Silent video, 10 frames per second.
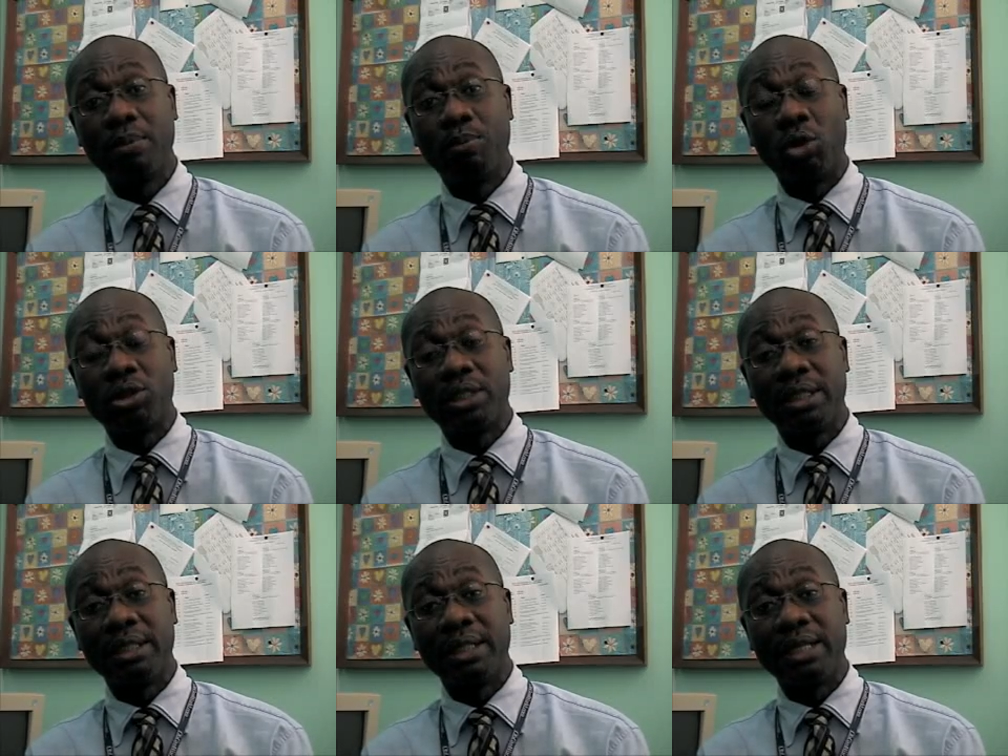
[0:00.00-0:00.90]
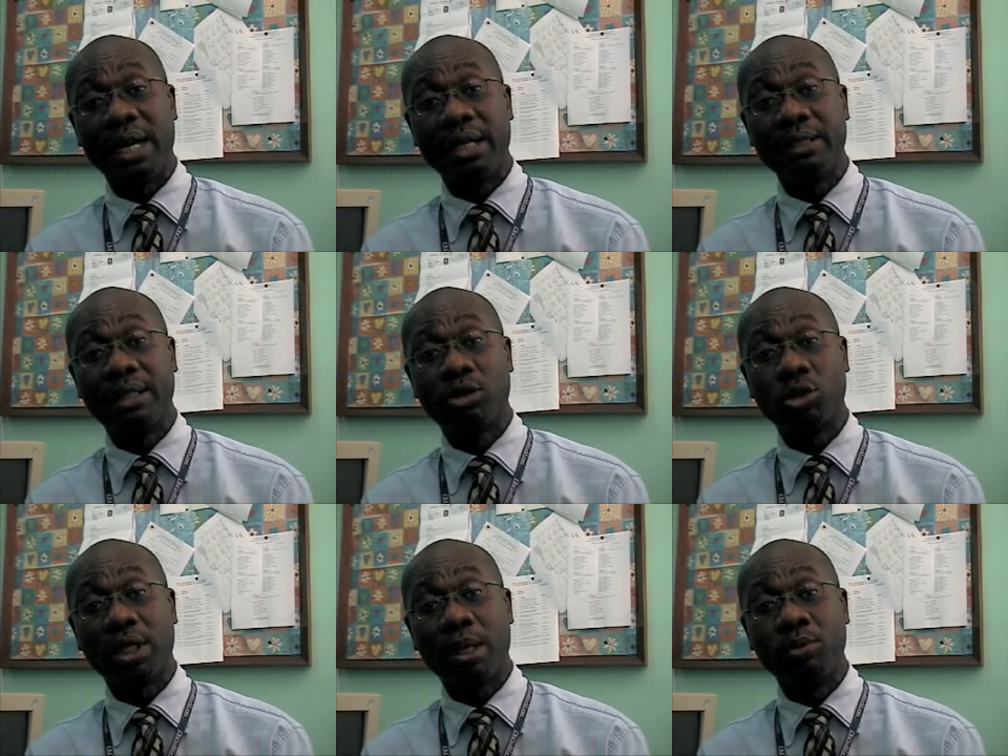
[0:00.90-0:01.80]
brought in, and had a
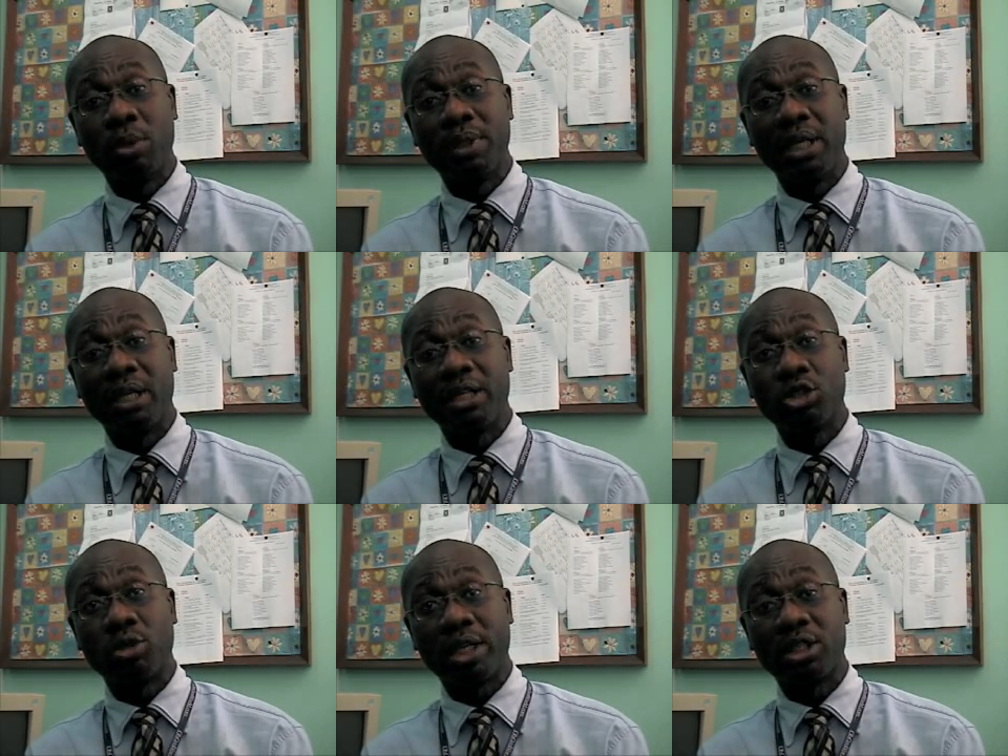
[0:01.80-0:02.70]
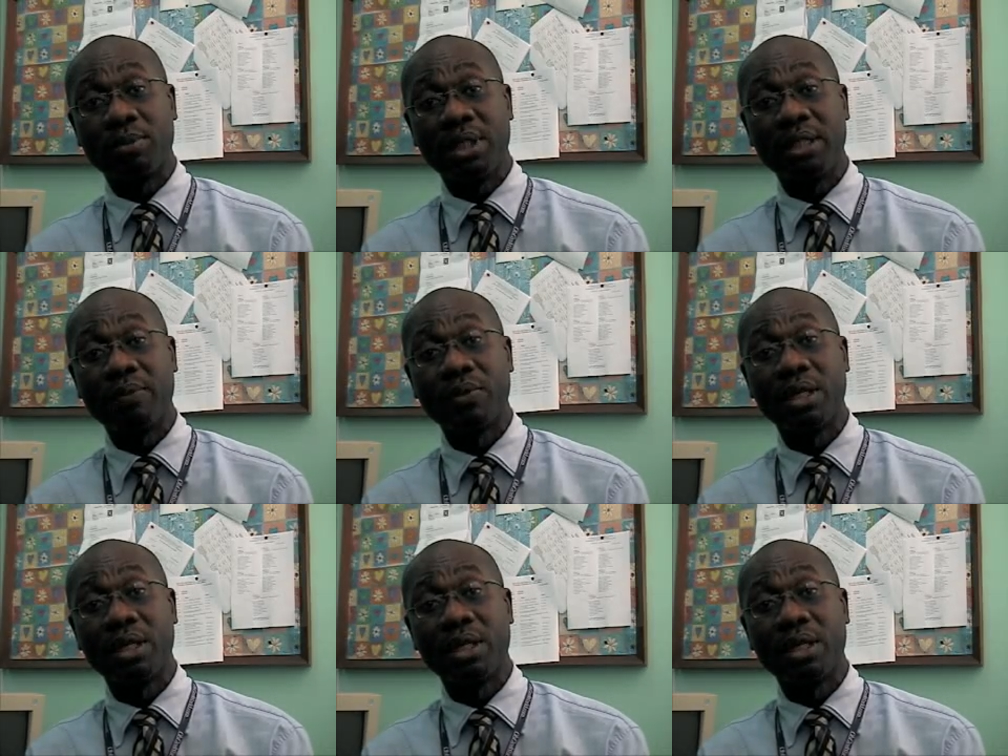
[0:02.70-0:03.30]
total abdominal hysterectomy